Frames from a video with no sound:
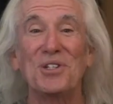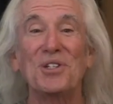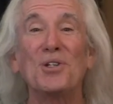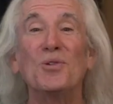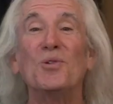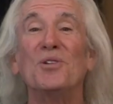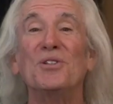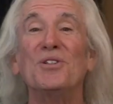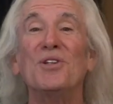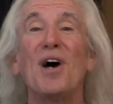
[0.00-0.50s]
You
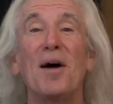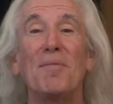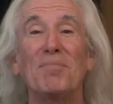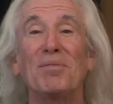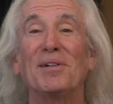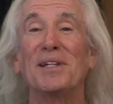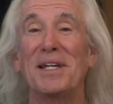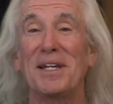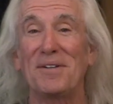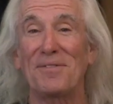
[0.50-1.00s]
will not
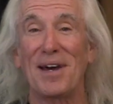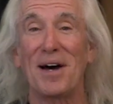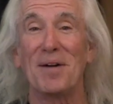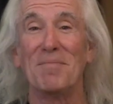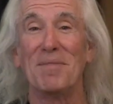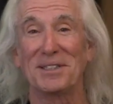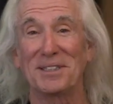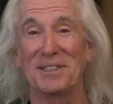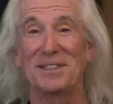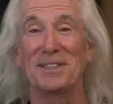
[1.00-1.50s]
believe how
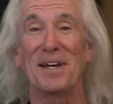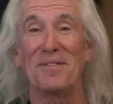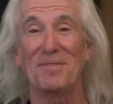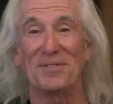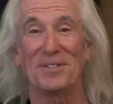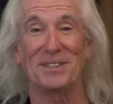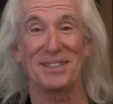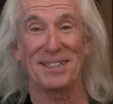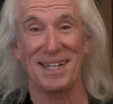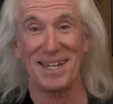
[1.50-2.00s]
much stuff
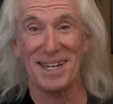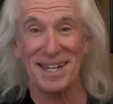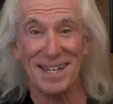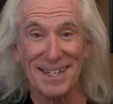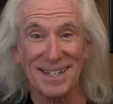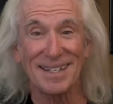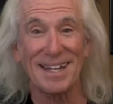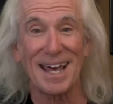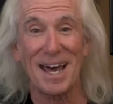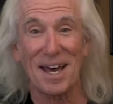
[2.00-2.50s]
is
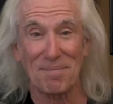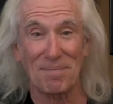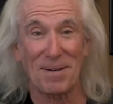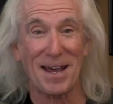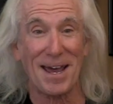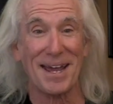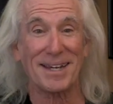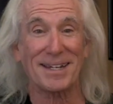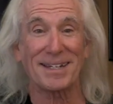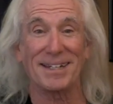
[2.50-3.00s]
in that
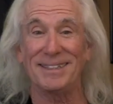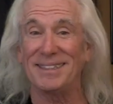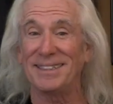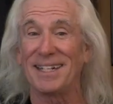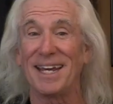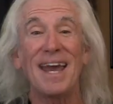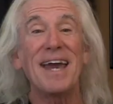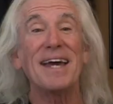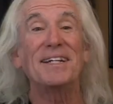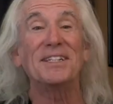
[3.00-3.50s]
package,
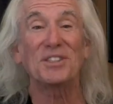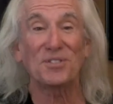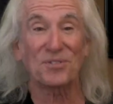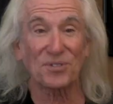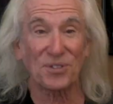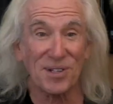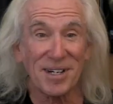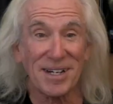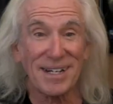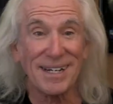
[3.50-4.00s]
and it's
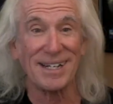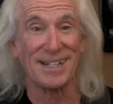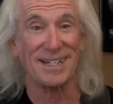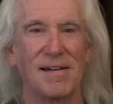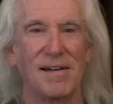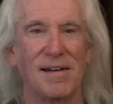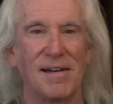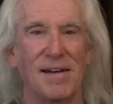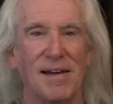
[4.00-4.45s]
free.